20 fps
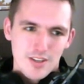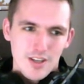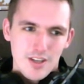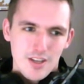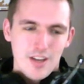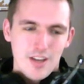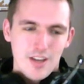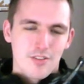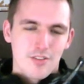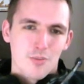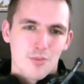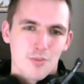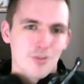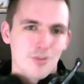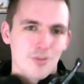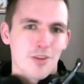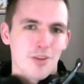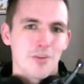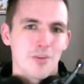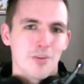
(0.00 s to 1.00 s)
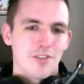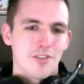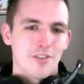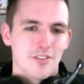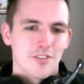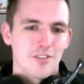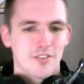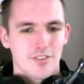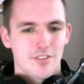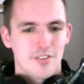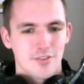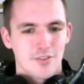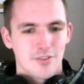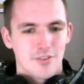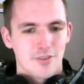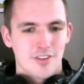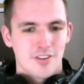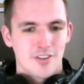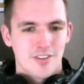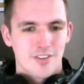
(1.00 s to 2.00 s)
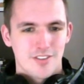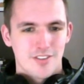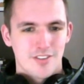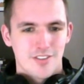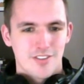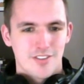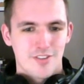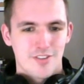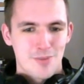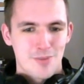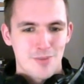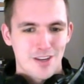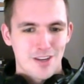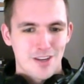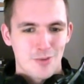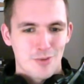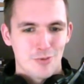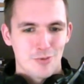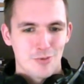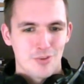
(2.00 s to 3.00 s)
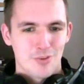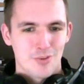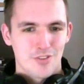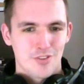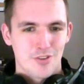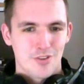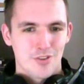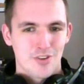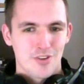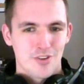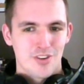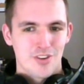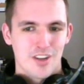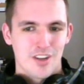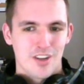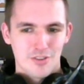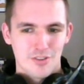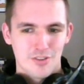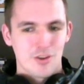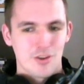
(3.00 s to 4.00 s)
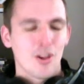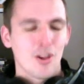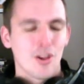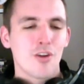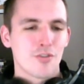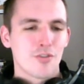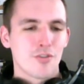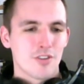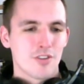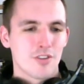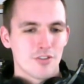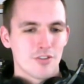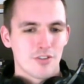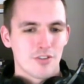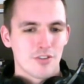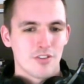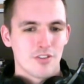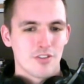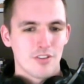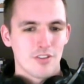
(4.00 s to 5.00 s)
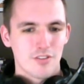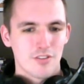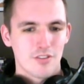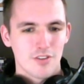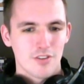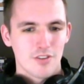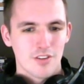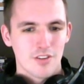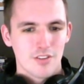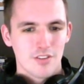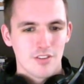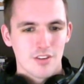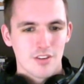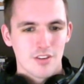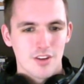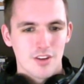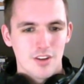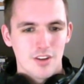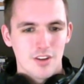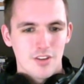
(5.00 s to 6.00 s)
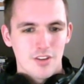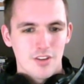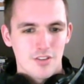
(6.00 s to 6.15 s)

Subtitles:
had some resemblance to cinematic I was doing, so I took a lot of screenshots in this street. It's